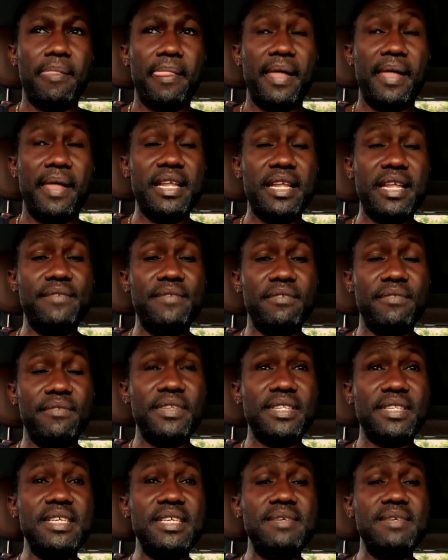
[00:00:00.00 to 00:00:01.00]
And even if the
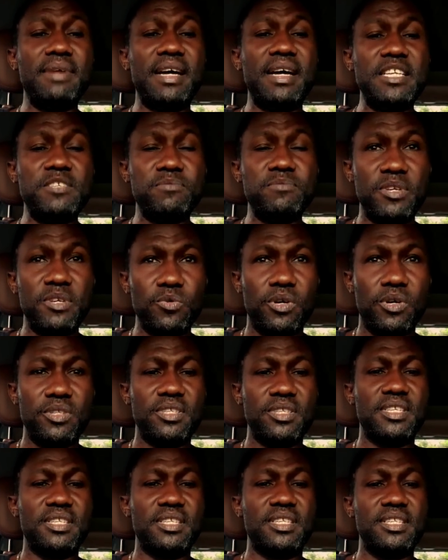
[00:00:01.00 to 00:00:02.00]
team management wants to
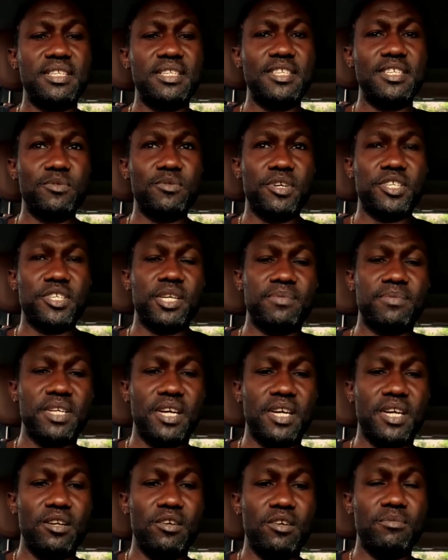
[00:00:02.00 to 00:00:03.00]
sit in these workshops, they
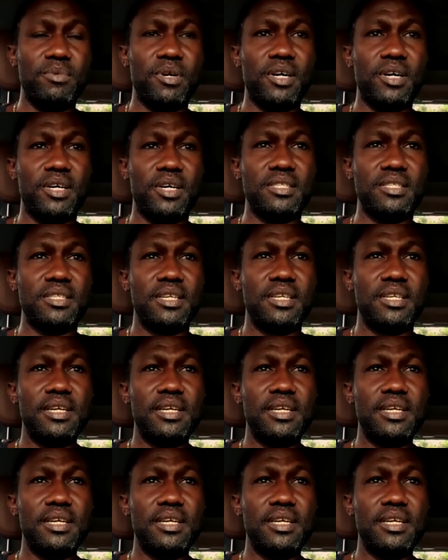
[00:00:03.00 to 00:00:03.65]
are allowed, because